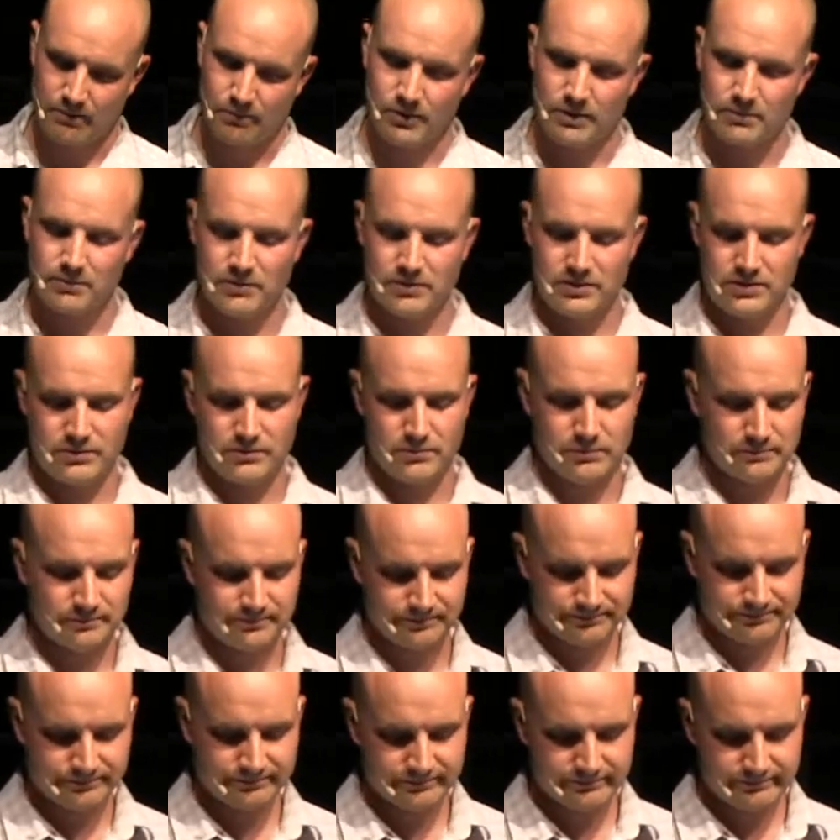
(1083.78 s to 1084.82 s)
What about you?
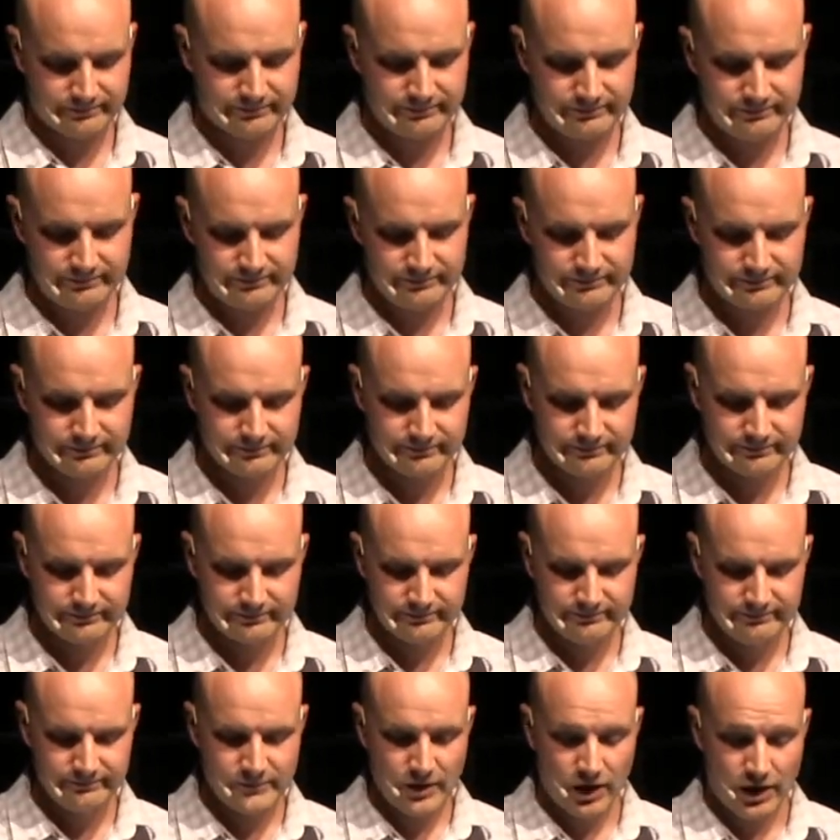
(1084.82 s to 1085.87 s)

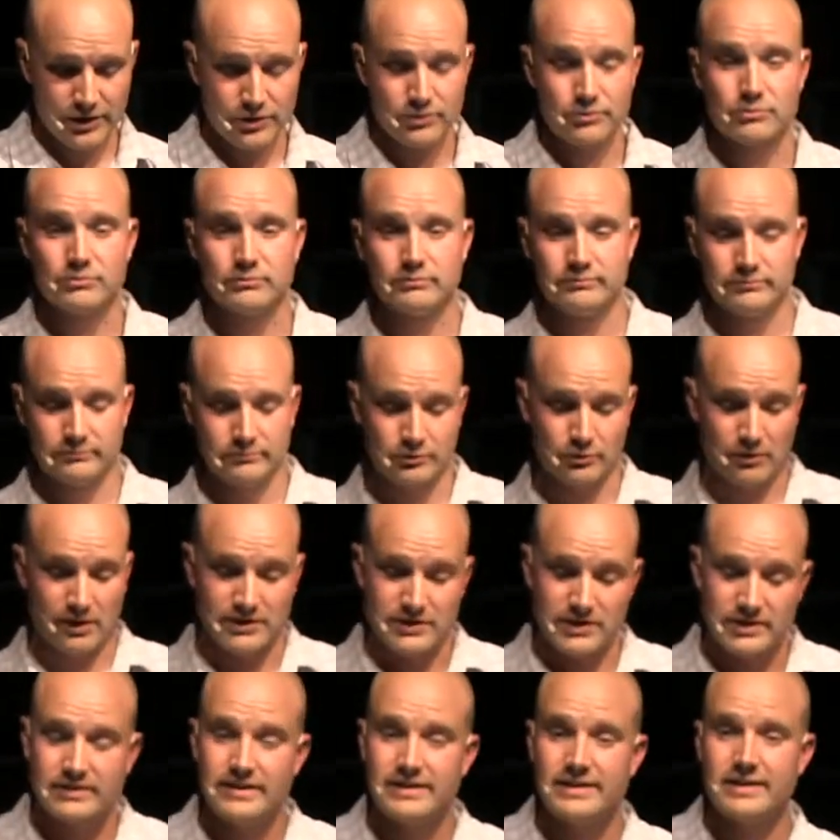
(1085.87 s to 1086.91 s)
Are you
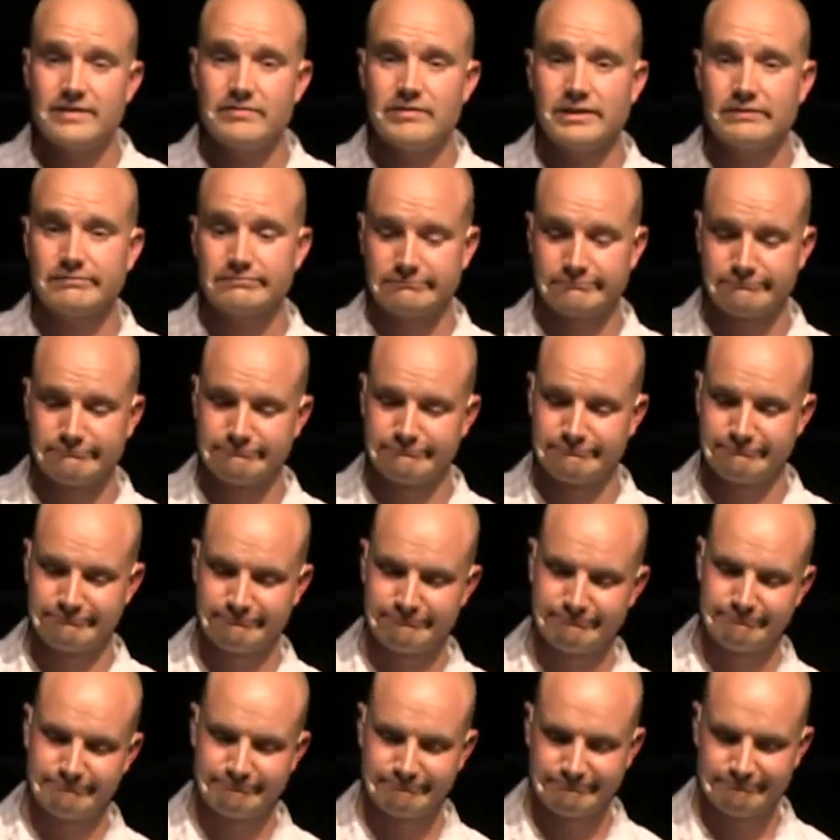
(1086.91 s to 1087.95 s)
grudgingly giving?
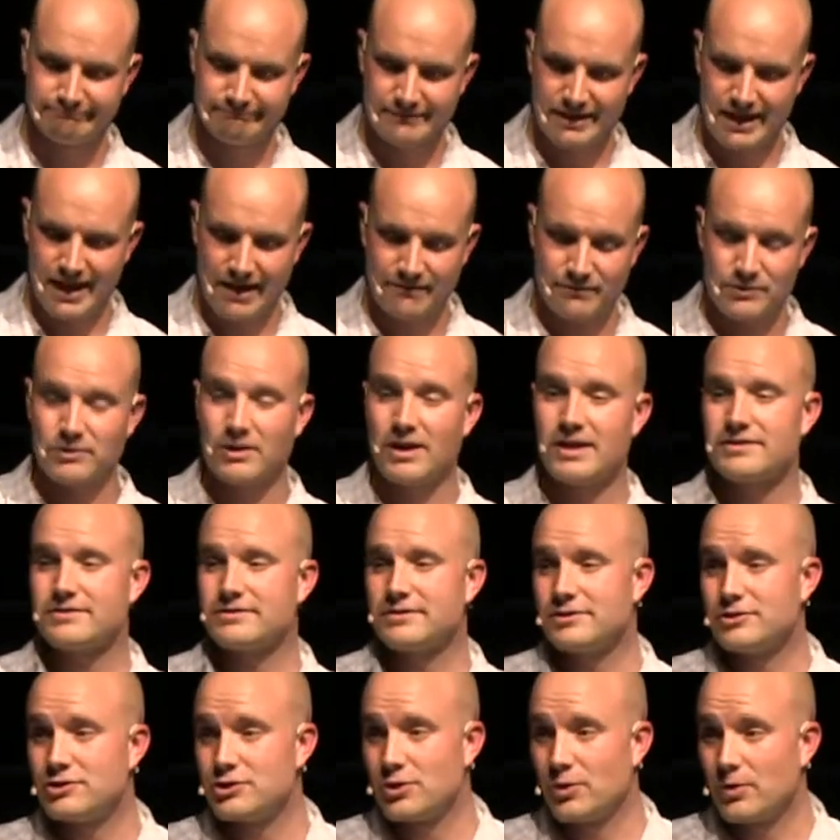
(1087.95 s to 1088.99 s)
Have you
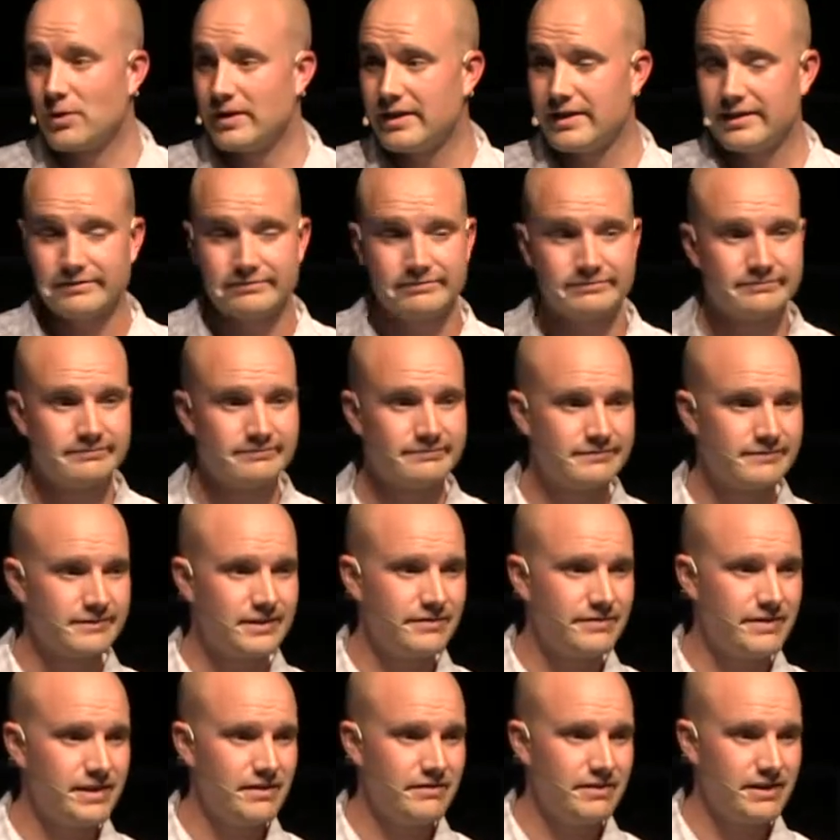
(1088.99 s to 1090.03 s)
lost the joy
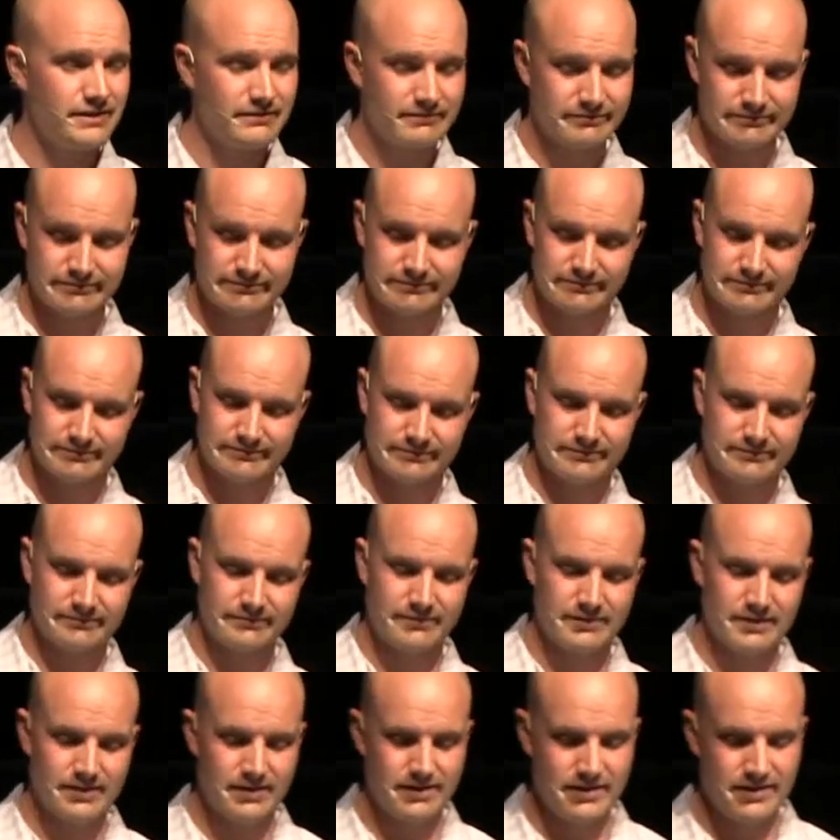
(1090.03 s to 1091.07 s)
of giving?
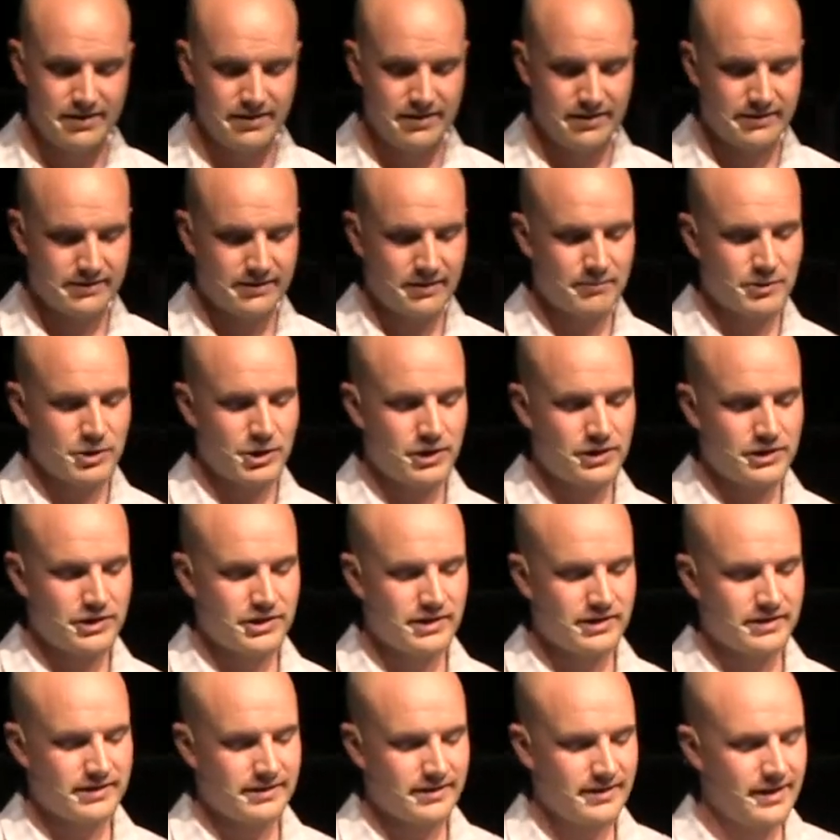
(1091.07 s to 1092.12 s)
Some
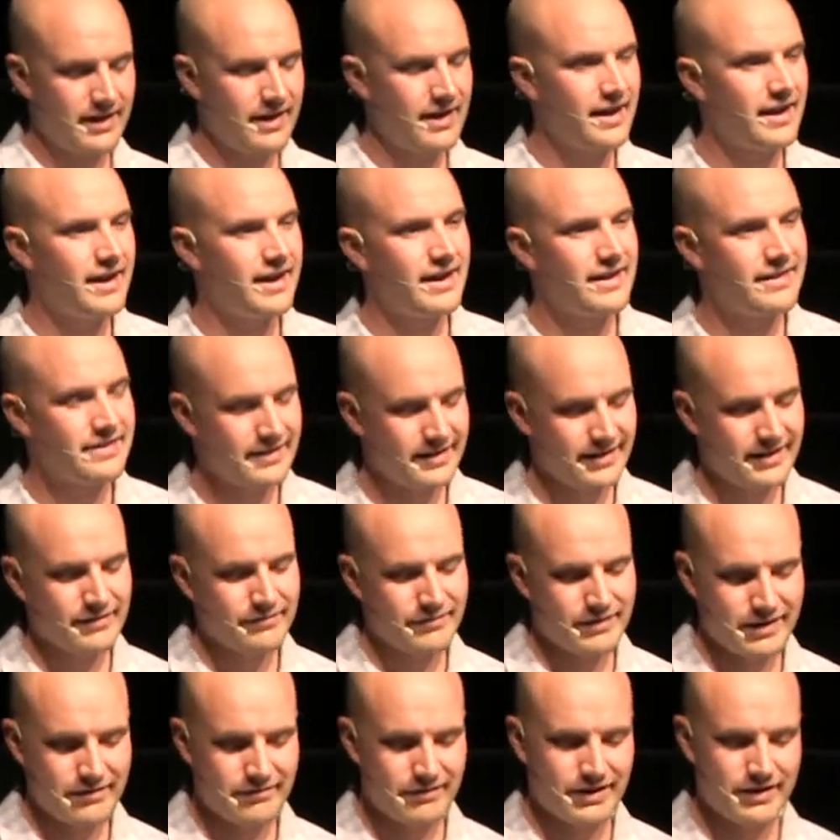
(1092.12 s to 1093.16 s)
churches, I think,
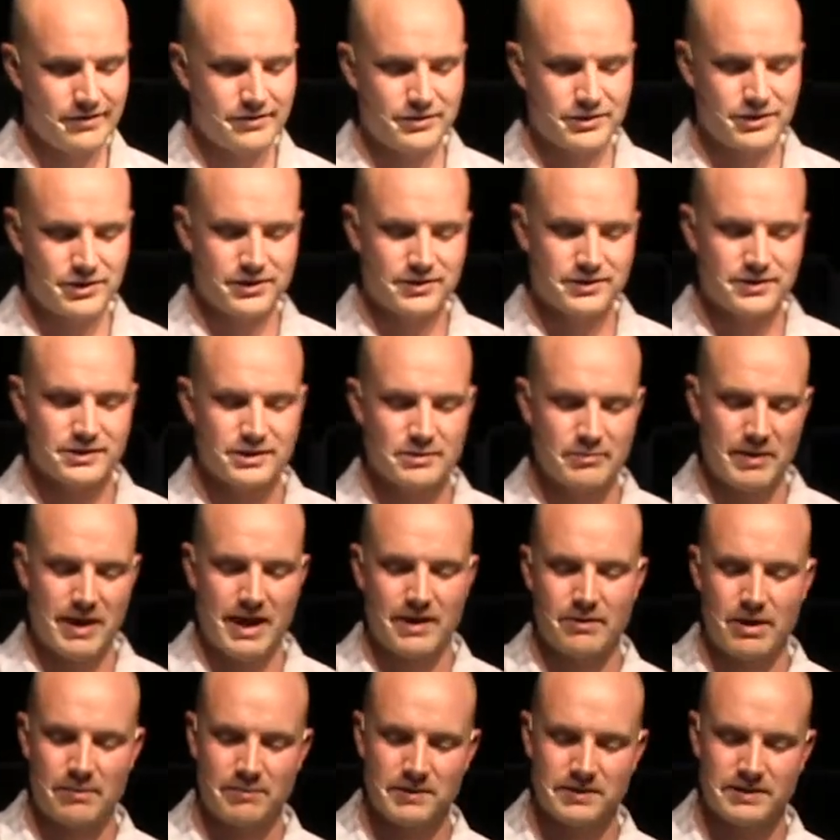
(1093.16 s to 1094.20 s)
have given other churches a
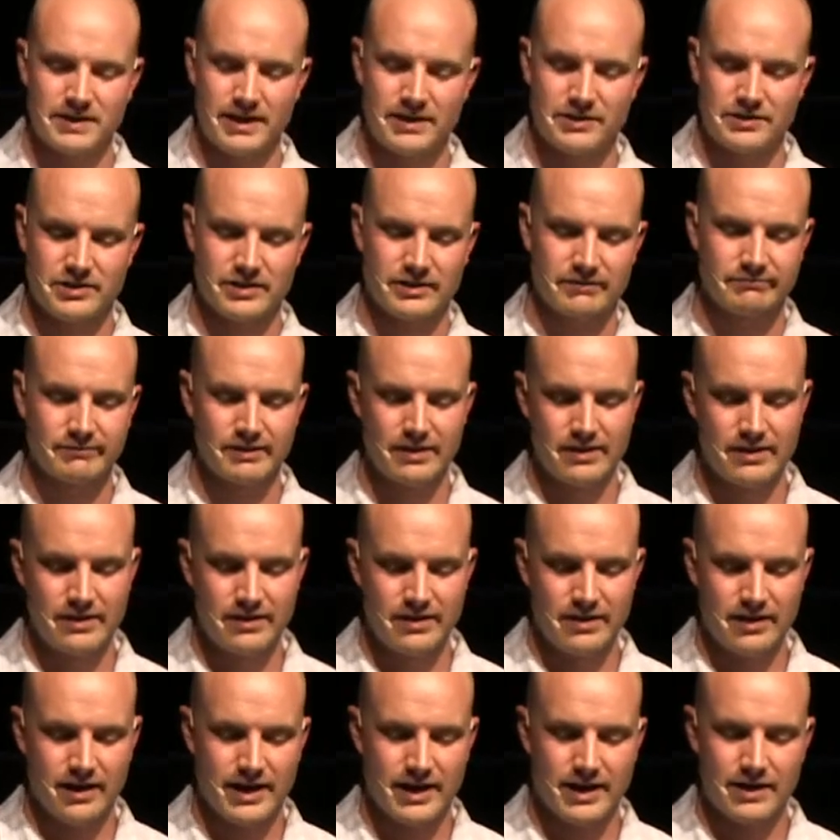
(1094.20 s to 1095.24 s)
bad reputation
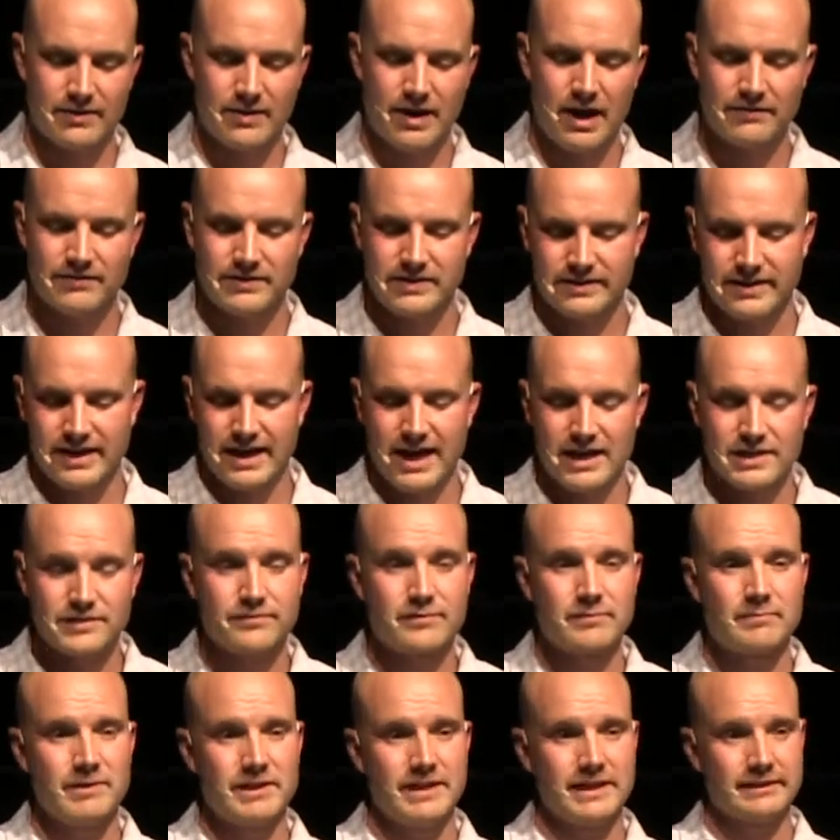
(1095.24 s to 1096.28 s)
on how often they
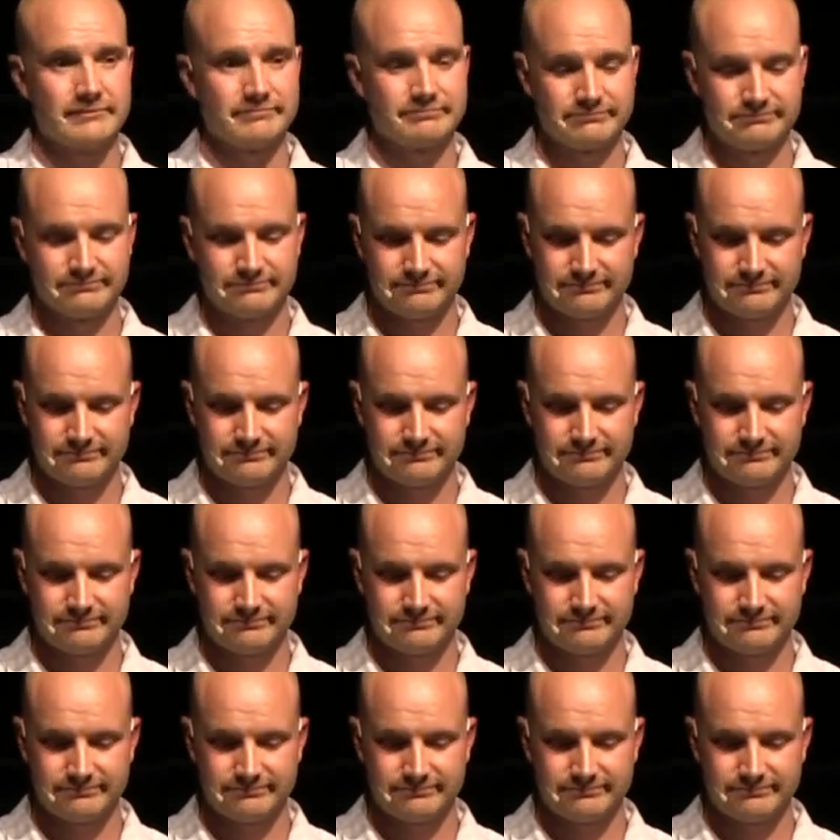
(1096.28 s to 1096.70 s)
ask for money.